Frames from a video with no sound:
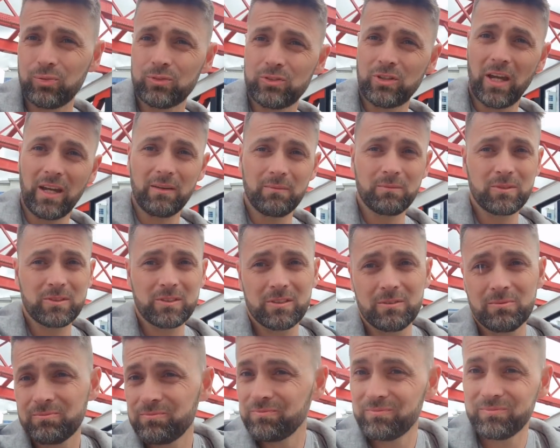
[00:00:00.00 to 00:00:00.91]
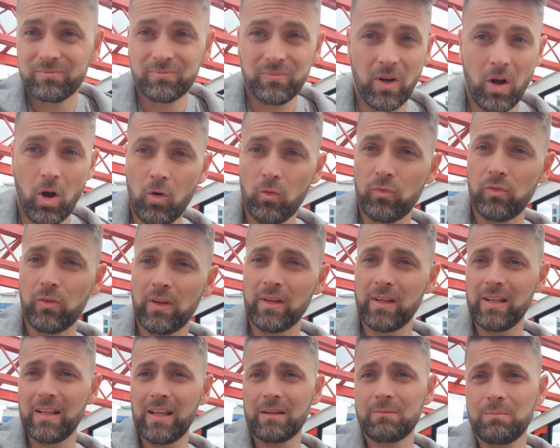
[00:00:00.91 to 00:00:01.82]
James, hopefully the
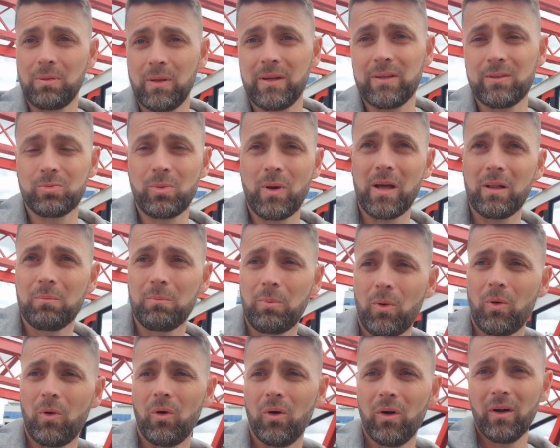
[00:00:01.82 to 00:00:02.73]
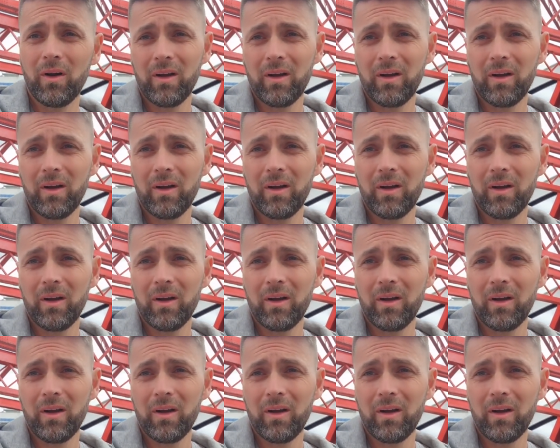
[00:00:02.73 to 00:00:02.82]
lad plays well, but